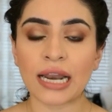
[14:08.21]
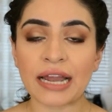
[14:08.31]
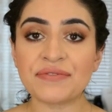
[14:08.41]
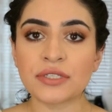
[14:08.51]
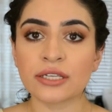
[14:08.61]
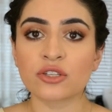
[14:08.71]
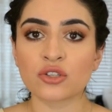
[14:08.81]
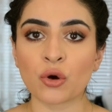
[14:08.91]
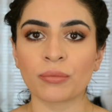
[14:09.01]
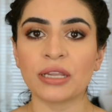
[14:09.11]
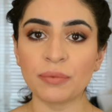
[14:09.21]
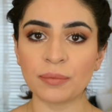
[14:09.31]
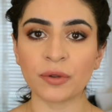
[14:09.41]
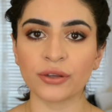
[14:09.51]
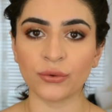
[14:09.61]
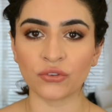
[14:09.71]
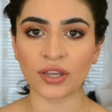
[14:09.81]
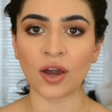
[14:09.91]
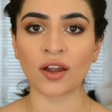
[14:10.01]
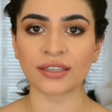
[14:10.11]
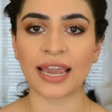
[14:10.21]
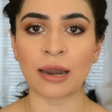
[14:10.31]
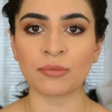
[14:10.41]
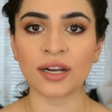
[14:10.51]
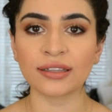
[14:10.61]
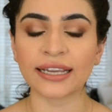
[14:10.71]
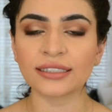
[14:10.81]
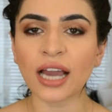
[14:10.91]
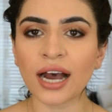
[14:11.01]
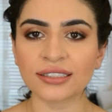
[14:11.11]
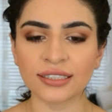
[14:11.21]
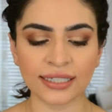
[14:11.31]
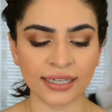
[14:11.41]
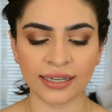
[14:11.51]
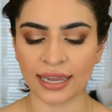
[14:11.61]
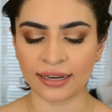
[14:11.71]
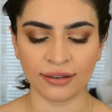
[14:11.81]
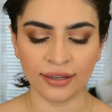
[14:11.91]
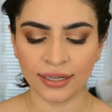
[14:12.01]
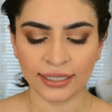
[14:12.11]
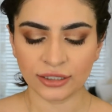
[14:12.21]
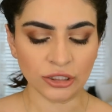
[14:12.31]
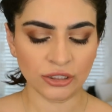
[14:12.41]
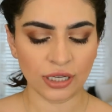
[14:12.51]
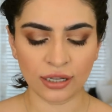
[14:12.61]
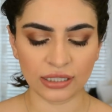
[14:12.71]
I've seen so many people use it on camera, like Tati, and just,